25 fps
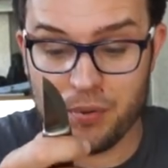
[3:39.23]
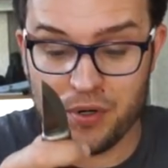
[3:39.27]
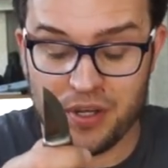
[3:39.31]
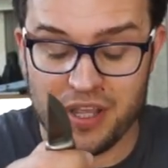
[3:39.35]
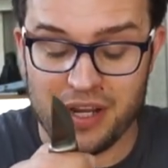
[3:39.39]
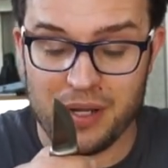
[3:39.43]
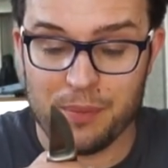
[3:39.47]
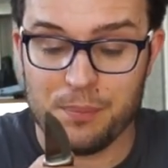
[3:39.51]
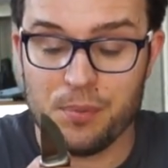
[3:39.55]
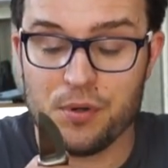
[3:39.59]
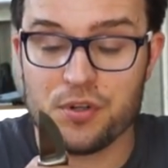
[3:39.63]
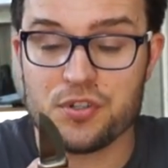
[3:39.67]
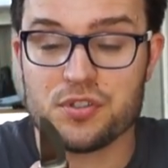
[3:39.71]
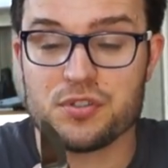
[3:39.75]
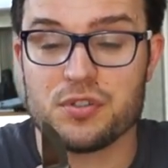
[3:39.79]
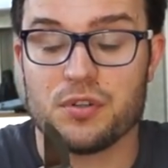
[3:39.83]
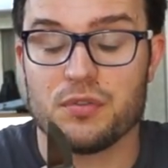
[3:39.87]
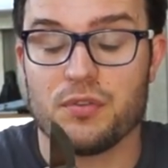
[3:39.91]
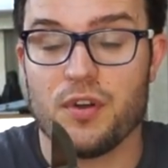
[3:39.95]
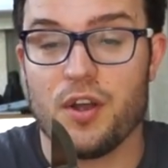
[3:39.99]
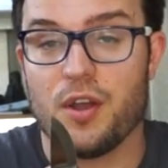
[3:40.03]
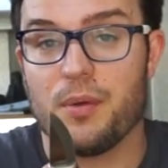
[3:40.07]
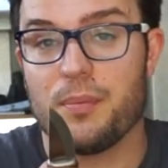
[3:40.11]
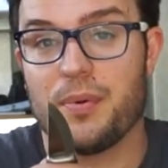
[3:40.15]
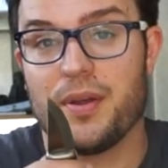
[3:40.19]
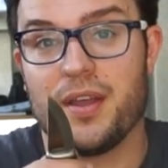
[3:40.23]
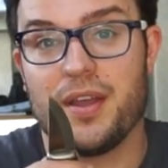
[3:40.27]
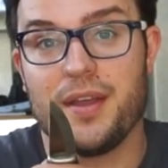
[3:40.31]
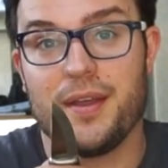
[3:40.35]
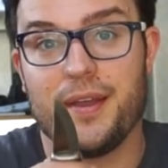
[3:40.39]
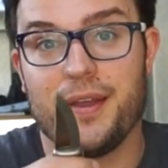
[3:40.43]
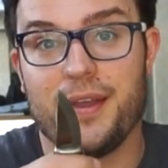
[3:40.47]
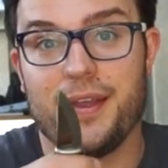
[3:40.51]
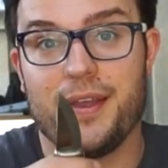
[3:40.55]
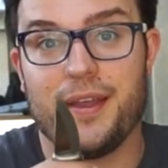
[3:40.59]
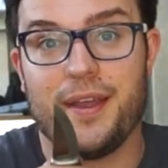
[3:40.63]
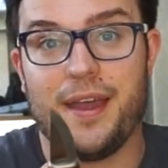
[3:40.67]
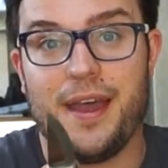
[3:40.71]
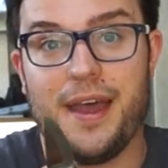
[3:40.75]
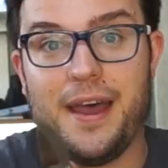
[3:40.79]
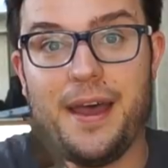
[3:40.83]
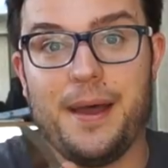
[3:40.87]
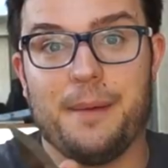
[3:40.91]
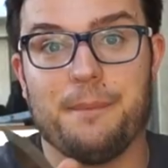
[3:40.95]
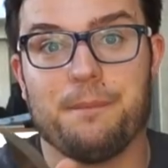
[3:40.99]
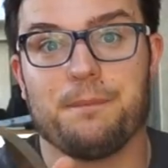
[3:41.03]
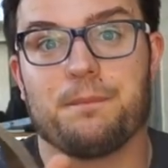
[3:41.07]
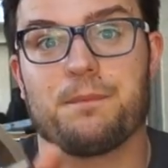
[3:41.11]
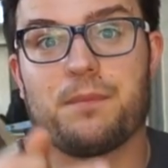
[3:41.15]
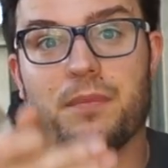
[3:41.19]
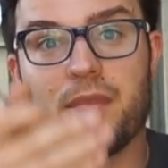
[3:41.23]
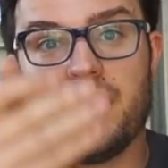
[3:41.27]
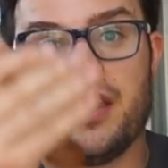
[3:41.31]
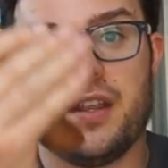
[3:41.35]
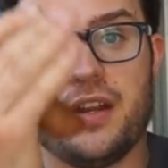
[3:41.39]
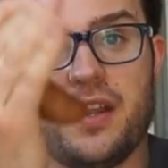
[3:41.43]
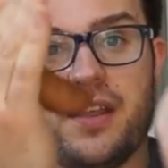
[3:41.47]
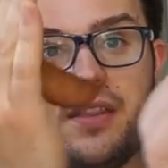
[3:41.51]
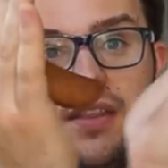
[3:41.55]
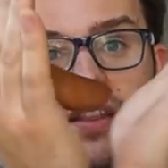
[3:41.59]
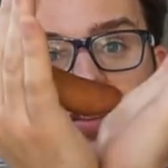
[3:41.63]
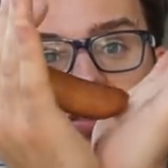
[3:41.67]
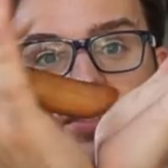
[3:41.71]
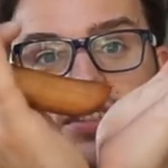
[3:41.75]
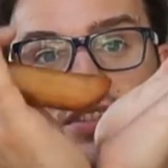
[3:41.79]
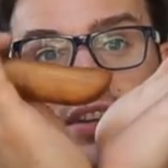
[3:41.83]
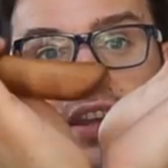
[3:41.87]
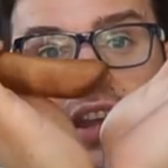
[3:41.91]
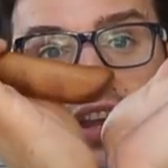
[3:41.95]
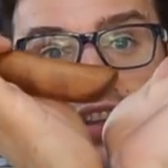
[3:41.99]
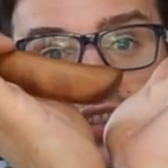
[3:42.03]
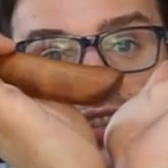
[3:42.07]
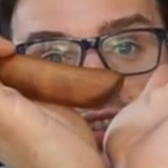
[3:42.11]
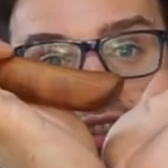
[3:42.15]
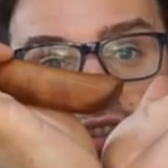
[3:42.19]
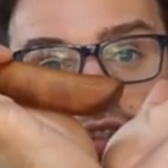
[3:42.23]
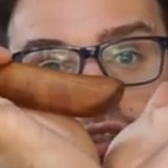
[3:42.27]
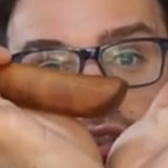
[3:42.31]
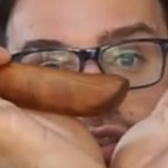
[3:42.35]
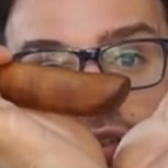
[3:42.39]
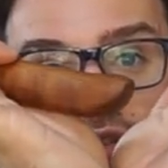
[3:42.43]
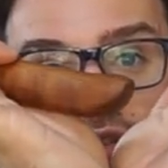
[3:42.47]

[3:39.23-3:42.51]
getting pushed through rope, um, you know, it's, it's